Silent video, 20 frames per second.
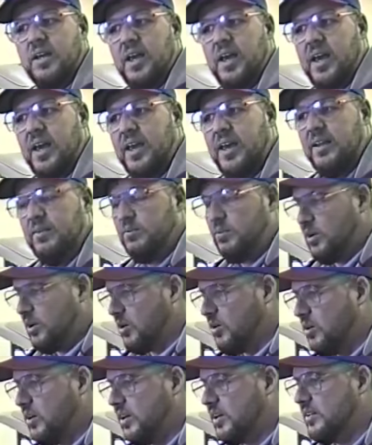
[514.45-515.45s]
and we're
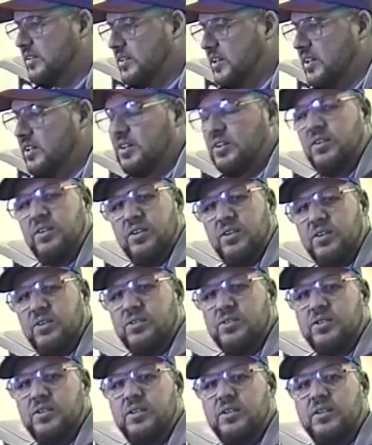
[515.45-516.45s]
going to continue to
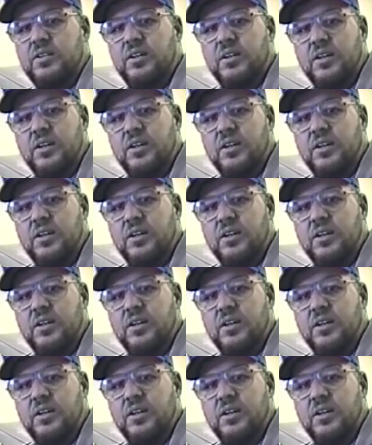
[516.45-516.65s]
use it.